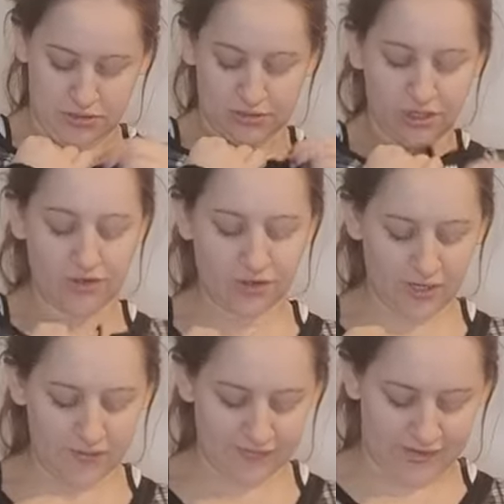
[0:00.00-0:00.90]
So you
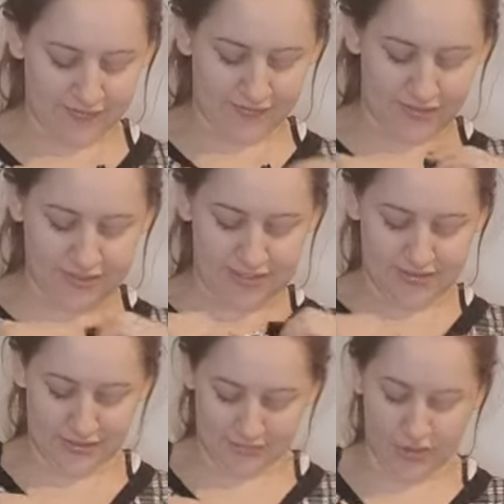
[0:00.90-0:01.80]
kind of get the idea
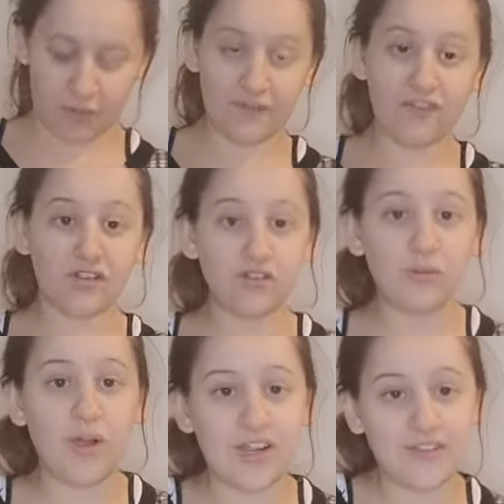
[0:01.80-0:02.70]
that I'm going for. It's not
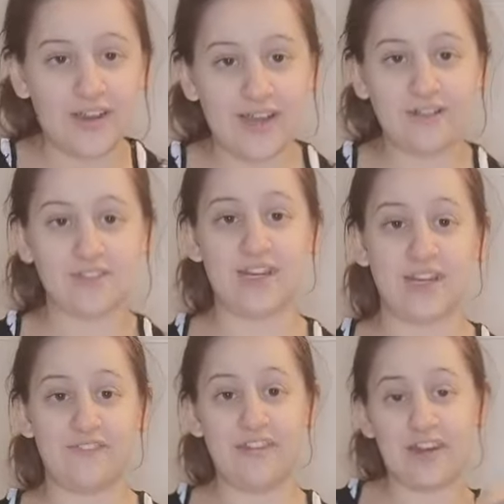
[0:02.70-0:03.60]
working right now because I need
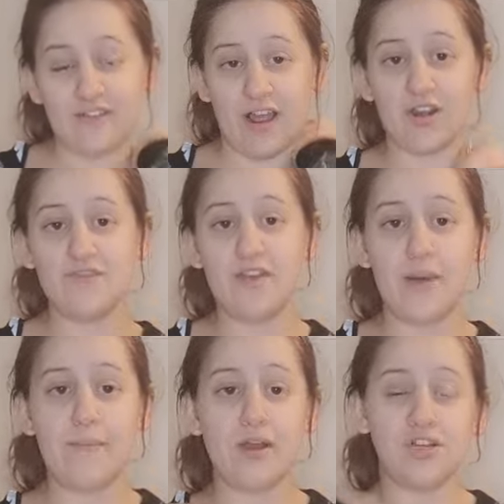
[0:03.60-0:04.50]
to fiddle around a bit
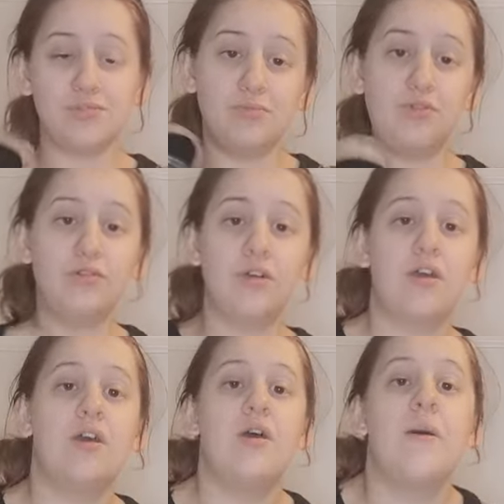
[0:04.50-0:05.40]
and much more.
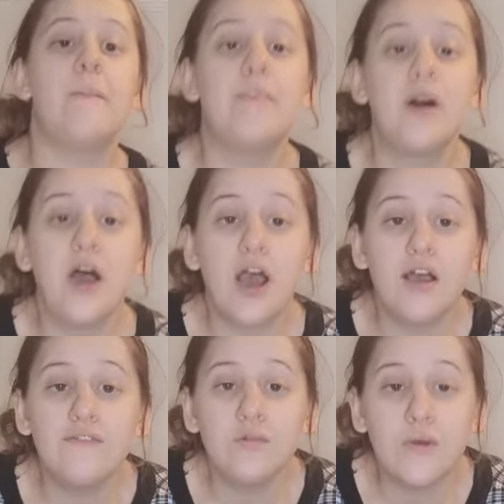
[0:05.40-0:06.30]
But
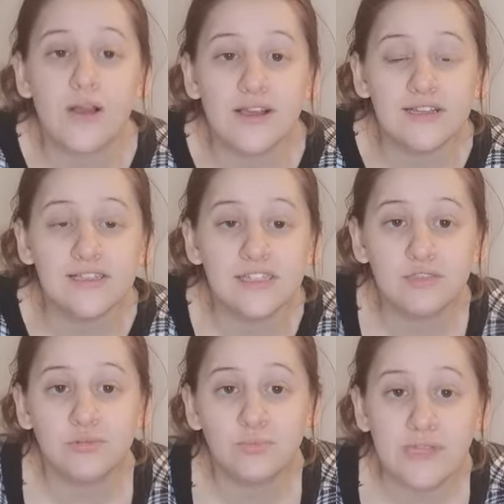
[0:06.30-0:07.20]
otherwise, this
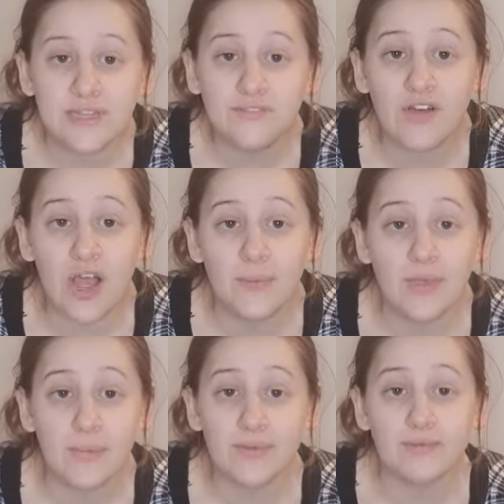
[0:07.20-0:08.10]
would be the vibe
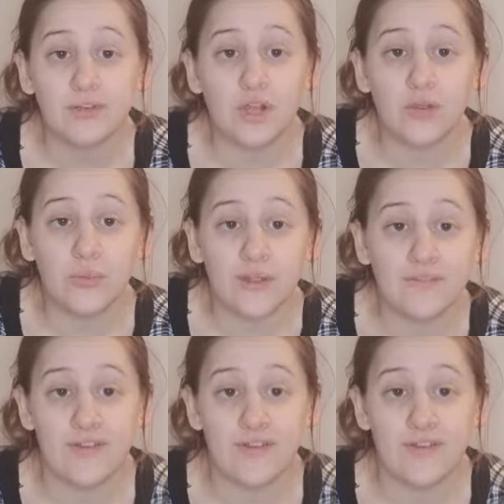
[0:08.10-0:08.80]
that we would go with.